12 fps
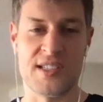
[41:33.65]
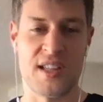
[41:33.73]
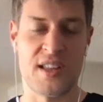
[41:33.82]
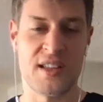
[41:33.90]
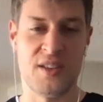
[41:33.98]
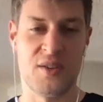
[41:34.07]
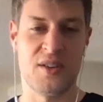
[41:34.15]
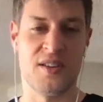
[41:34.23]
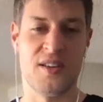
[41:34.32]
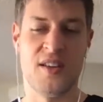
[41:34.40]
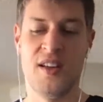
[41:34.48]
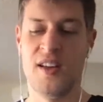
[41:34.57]
I think that you
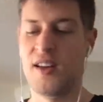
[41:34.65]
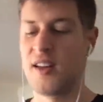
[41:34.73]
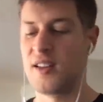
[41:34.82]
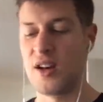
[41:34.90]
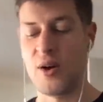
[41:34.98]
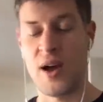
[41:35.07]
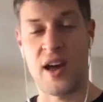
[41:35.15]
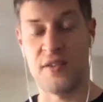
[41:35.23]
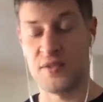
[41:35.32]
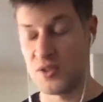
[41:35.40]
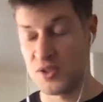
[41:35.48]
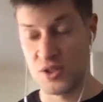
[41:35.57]
can, you know, have
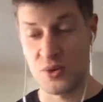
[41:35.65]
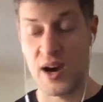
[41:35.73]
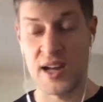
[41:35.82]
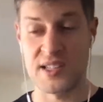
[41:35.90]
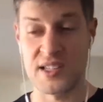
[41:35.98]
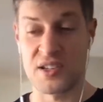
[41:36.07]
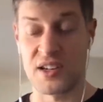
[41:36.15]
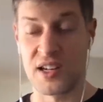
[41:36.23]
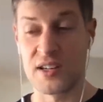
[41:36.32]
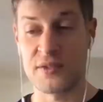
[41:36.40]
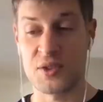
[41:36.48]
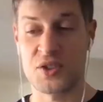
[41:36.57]
do high intensity
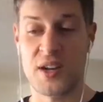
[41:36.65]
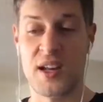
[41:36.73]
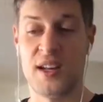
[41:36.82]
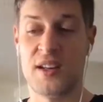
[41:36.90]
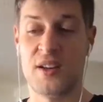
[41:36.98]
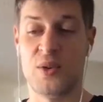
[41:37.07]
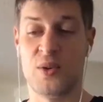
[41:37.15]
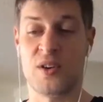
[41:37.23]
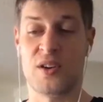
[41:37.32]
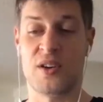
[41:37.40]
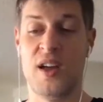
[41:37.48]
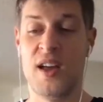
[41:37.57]
interval training
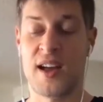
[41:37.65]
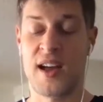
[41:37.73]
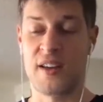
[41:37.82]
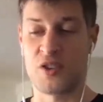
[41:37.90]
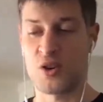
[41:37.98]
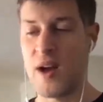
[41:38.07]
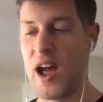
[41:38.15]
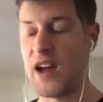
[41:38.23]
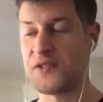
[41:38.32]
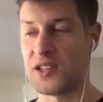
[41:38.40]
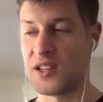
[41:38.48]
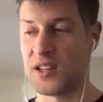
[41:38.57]
or kind of
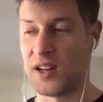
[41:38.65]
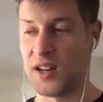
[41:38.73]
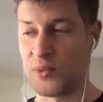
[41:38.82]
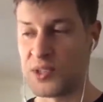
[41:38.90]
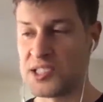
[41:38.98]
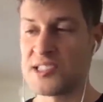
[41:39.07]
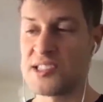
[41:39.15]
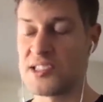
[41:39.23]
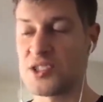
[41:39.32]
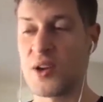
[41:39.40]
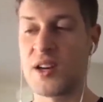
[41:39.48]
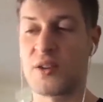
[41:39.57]
craft a, a resistance
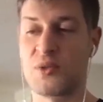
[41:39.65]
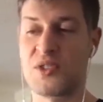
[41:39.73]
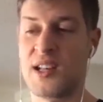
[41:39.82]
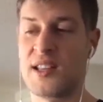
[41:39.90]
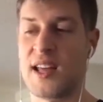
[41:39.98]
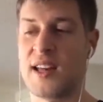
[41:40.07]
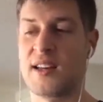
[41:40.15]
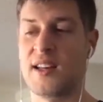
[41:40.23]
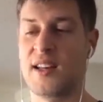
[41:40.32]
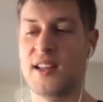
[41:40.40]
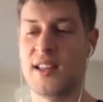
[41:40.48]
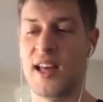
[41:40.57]
training routine that
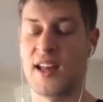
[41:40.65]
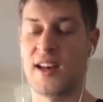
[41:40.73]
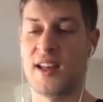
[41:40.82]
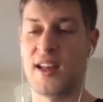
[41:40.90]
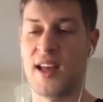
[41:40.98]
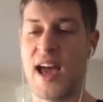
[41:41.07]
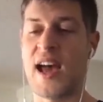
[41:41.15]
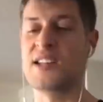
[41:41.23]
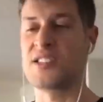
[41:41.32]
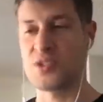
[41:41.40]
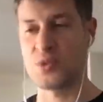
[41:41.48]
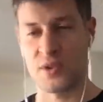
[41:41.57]
that has
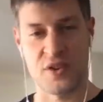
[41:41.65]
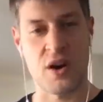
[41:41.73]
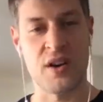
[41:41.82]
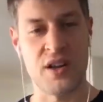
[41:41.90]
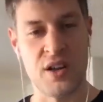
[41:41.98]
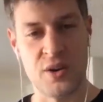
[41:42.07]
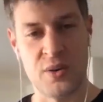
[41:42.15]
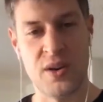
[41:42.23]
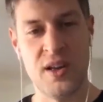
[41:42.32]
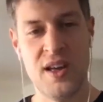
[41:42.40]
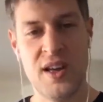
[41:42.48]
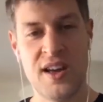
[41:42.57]
a sort of cardio
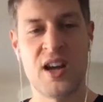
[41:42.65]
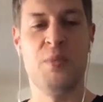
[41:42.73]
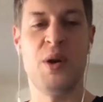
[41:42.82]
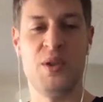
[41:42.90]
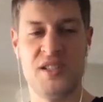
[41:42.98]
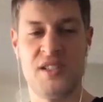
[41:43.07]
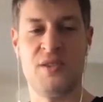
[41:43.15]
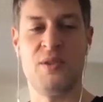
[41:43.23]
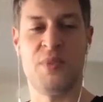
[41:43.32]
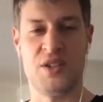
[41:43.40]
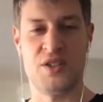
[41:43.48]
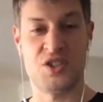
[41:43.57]
component yeah. to it
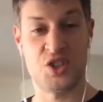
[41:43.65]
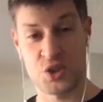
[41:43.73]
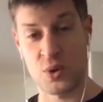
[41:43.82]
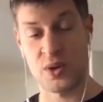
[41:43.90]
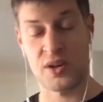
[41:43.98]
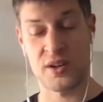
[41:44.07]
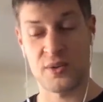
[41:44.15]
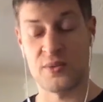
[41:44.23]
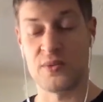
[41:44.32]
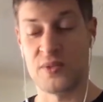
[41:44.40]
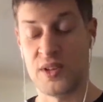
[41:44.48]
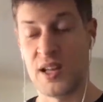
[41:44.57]
by just
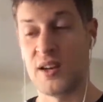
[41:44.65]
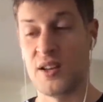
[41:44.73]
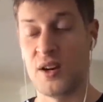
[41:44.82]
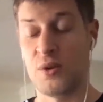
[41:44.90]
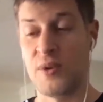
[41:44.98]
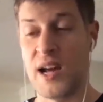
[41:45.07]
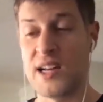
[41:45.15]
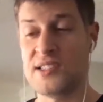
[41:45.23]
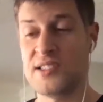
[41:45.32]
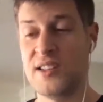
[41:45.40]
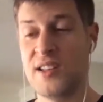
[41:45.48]
shortening you know rest.